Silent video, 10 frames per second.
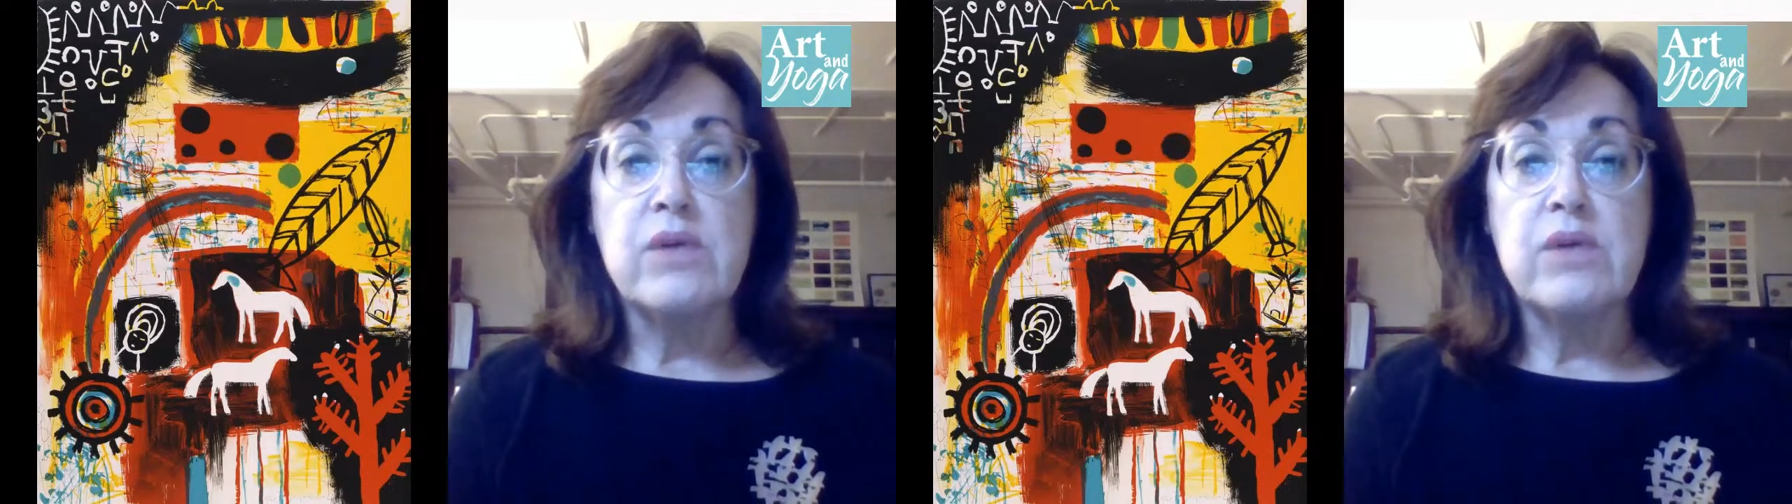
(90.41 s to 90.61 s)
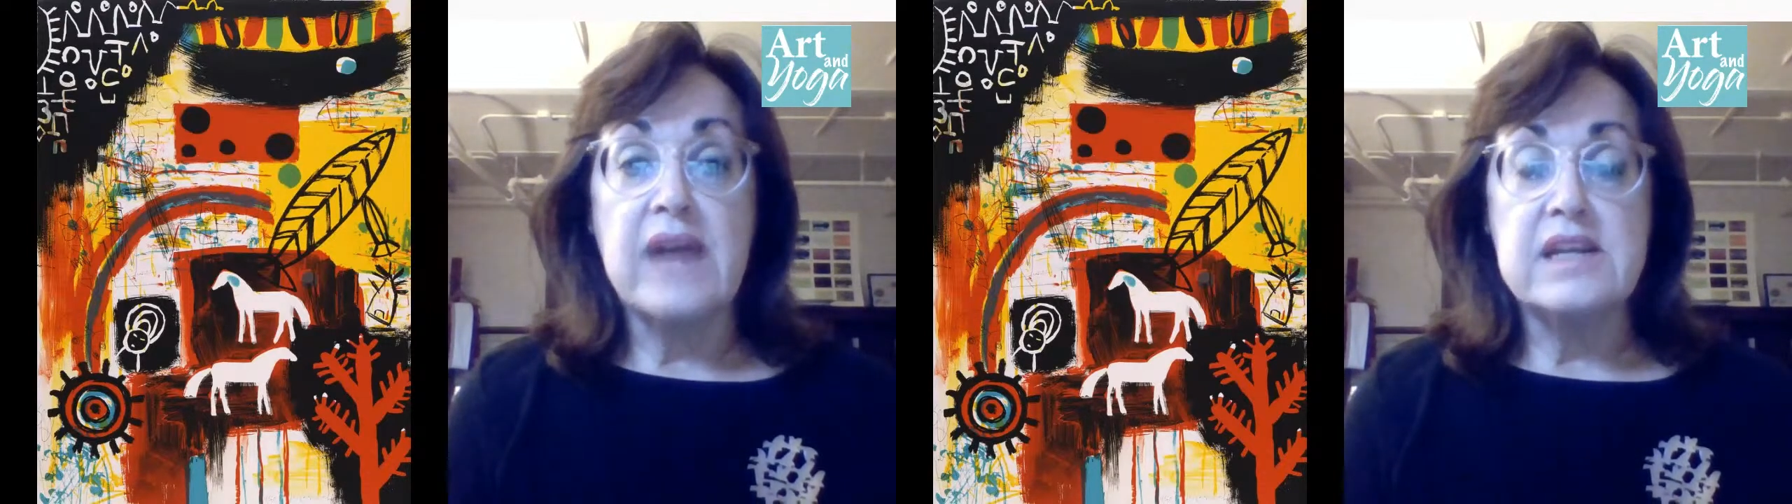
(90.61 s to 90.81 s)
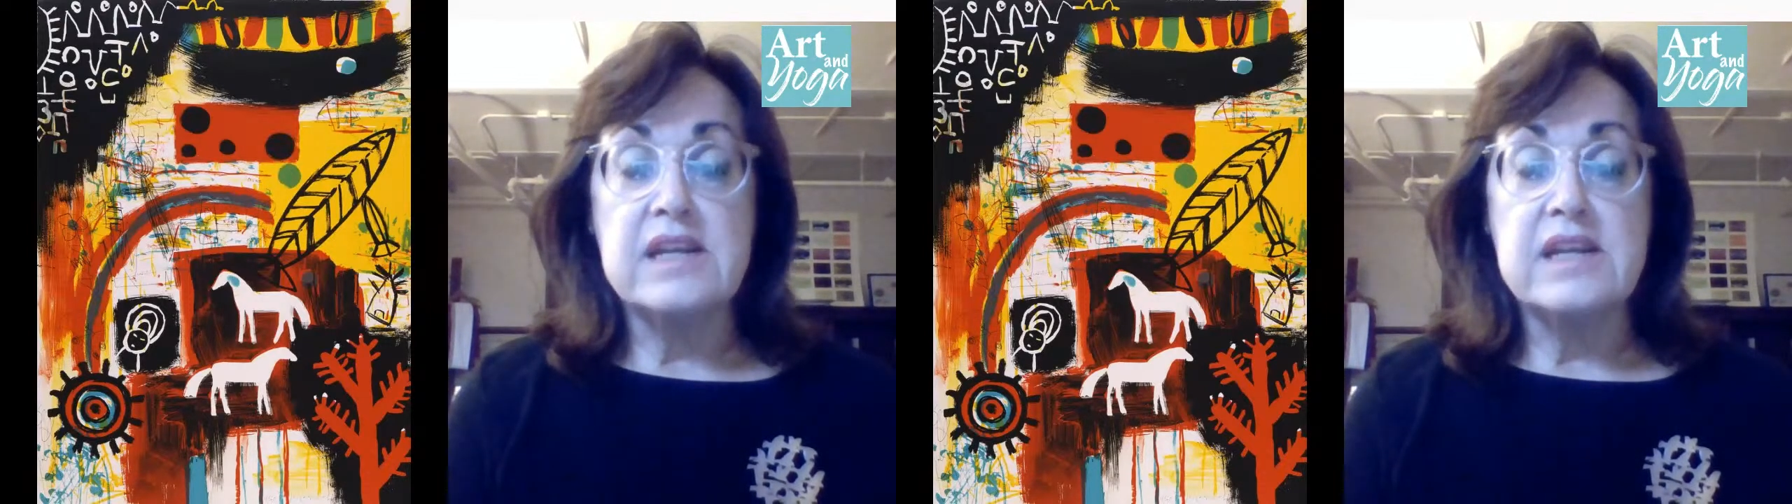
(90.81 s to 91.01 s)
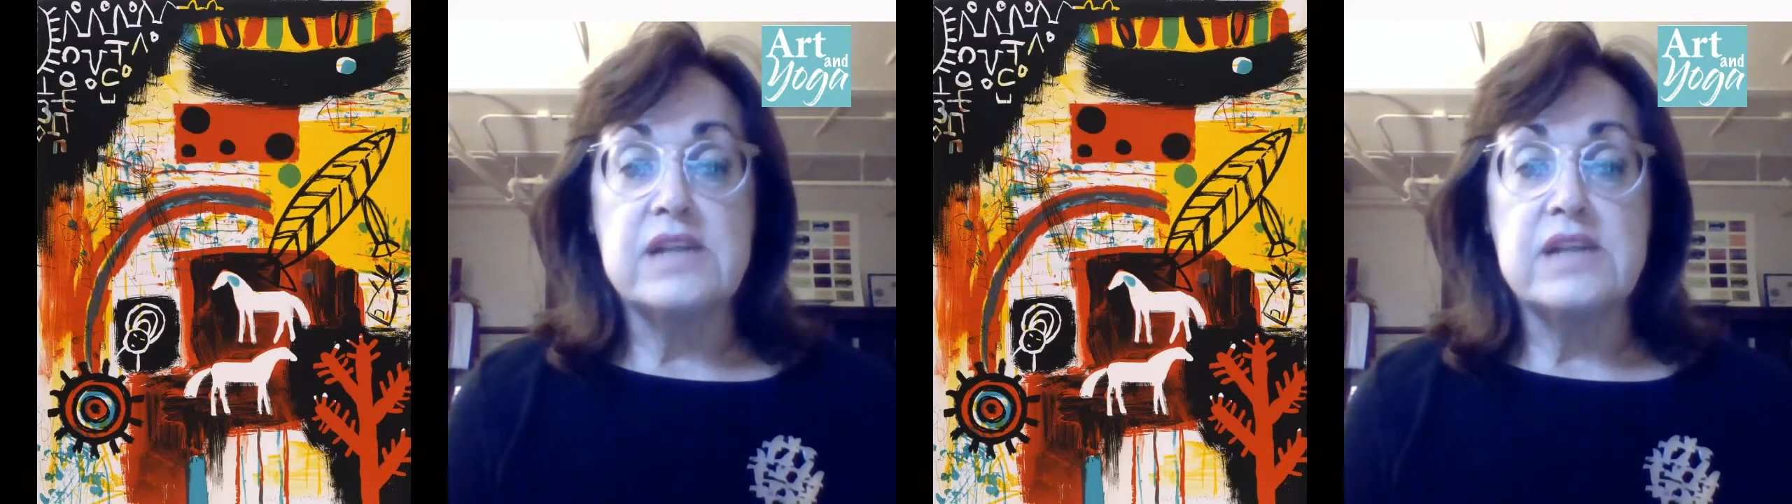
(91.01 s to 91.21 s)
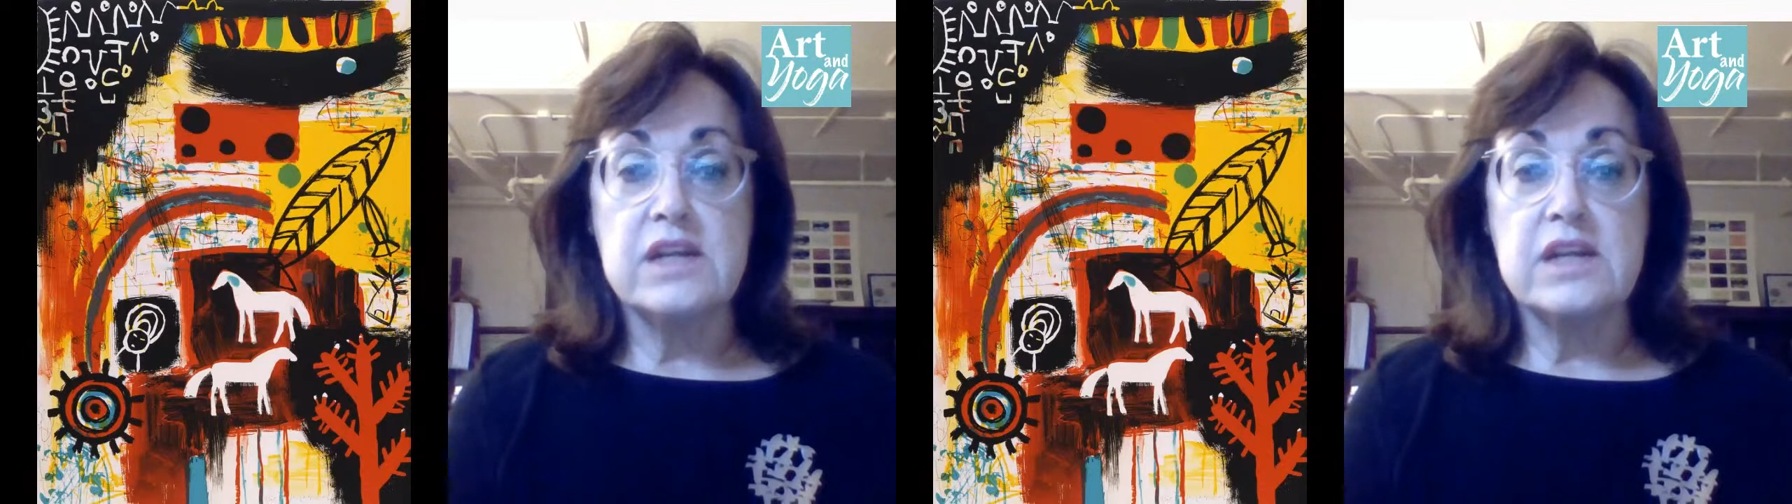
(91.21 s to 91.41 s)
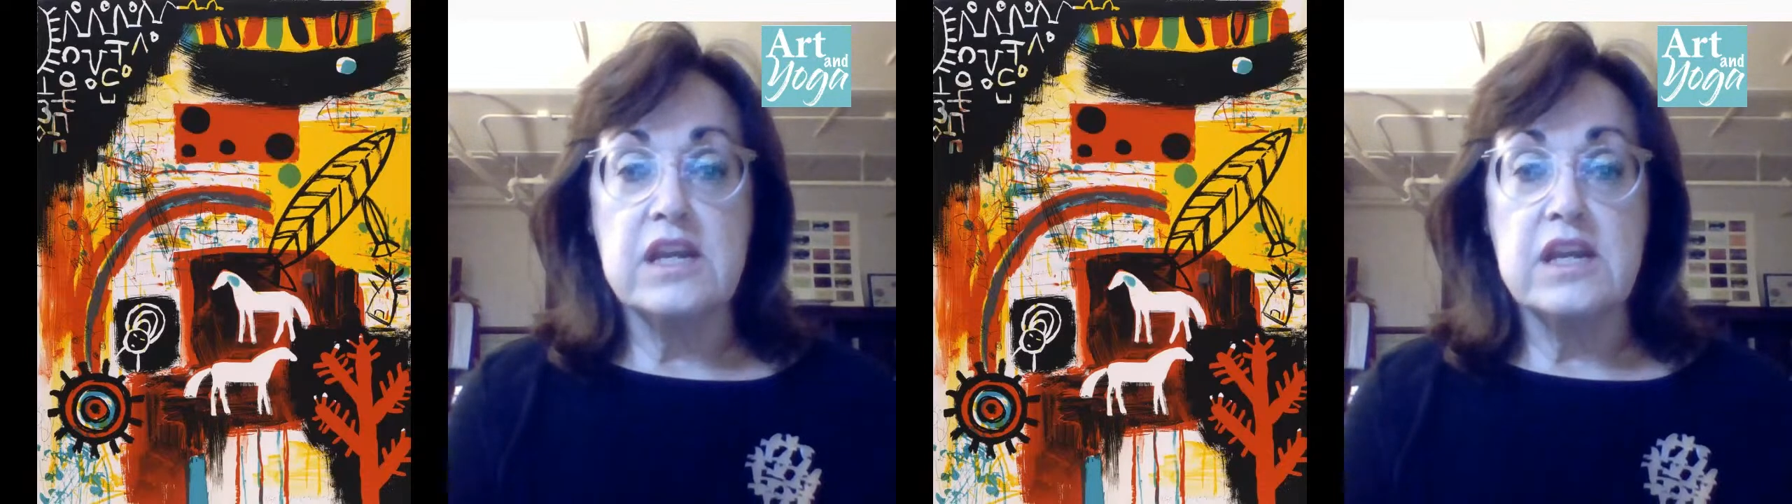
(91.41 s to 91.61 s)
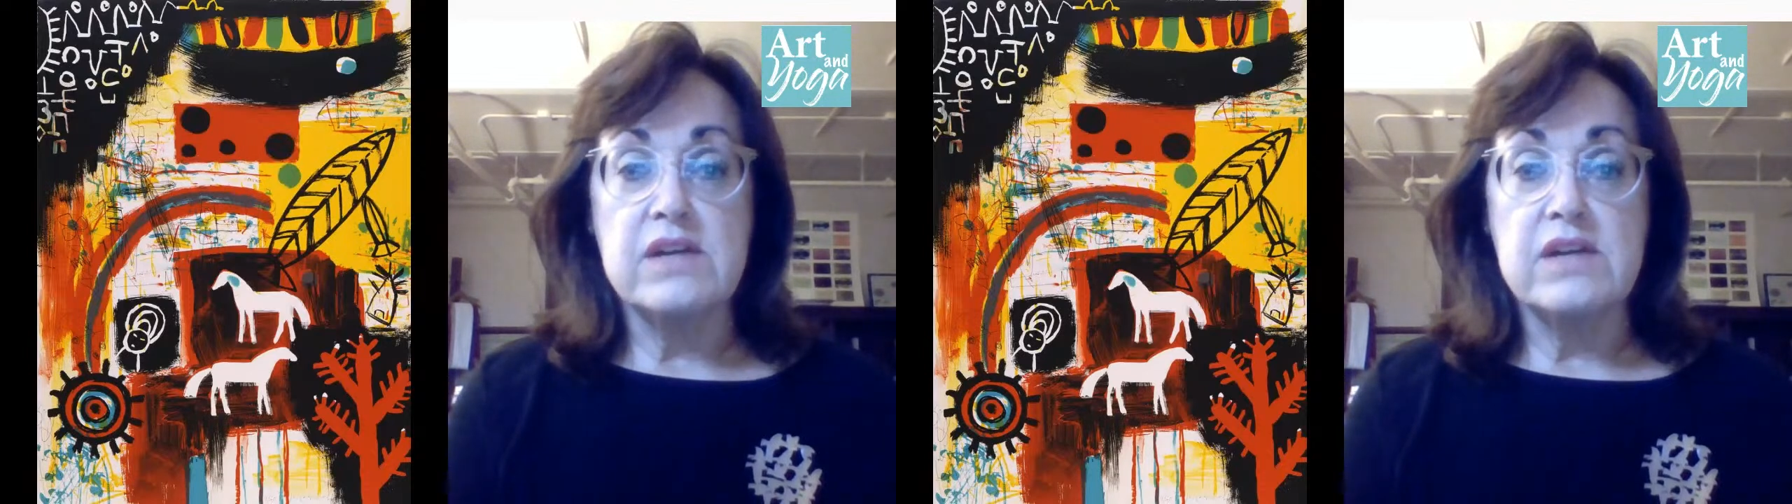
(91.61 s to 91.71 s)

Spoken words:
Nation here in